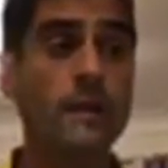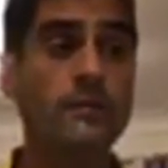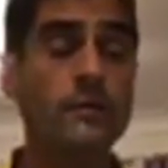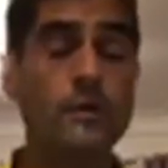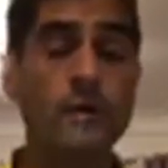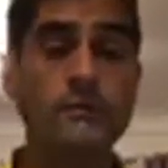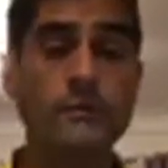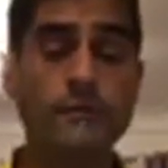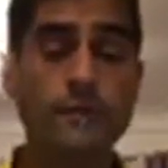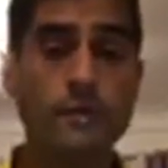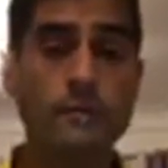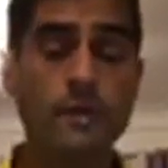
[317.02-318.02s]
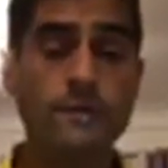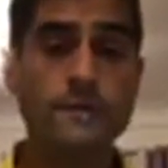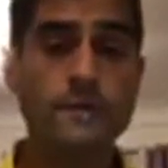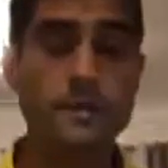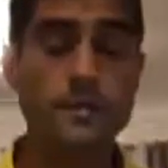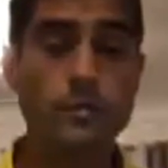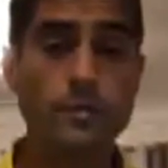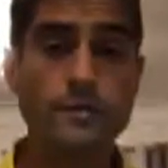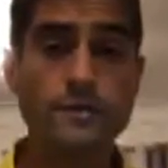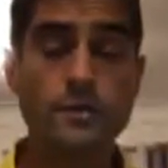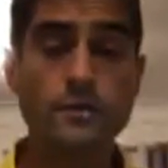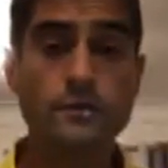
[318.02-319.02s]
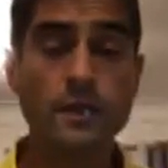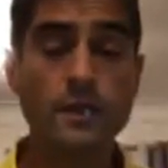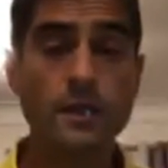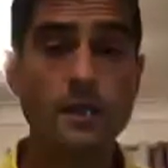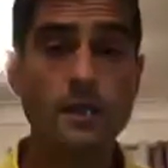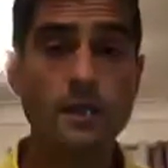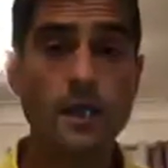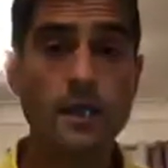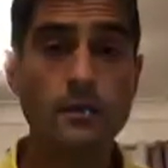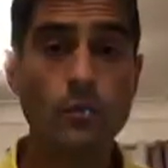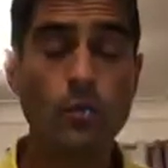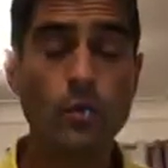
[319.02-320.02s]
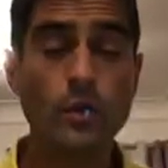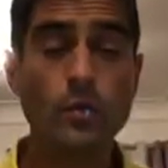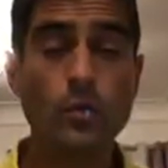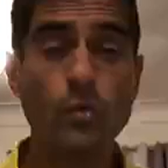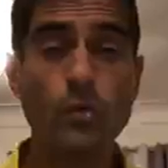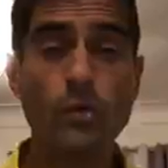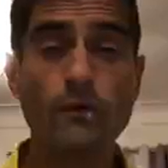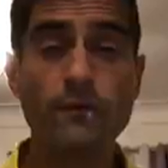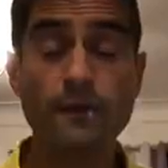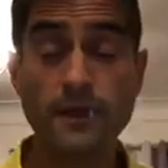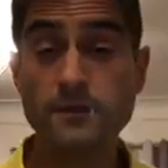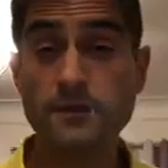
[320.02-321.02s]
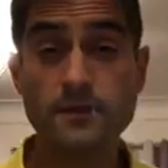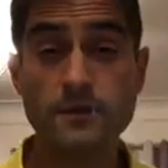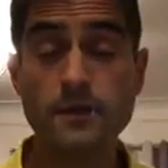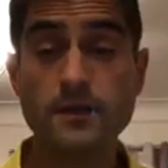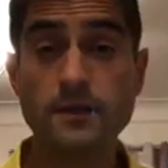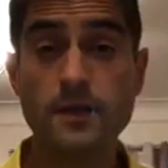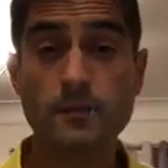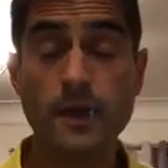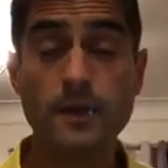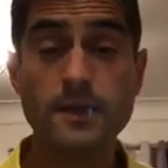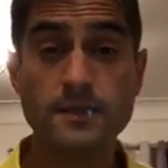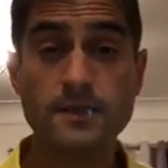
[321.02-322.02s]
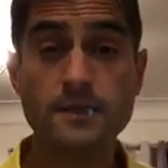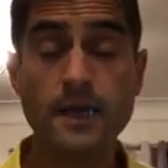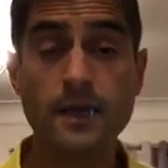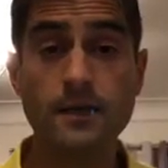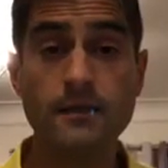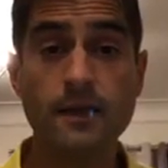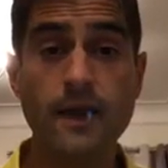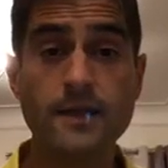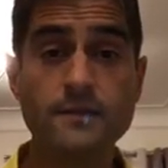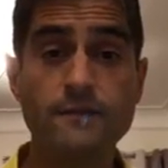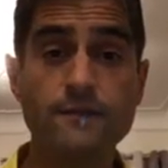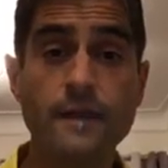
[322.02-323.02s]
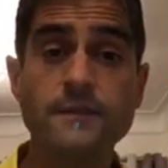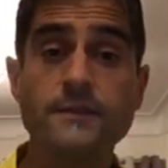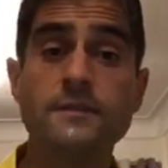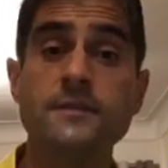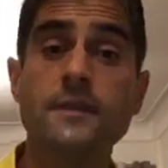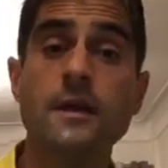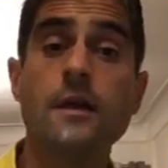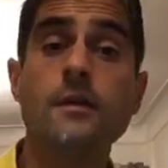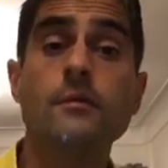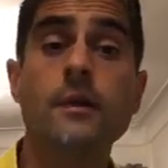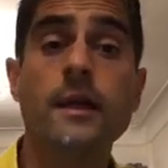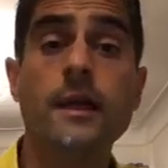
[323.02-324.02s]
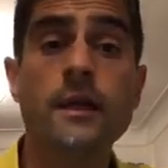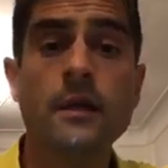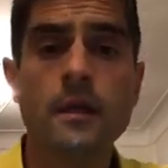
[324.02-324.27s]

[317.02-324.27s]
If you're going for a few months and then you want to start drinking again, what you're fantasising about is exactly that. It's a fantasy only.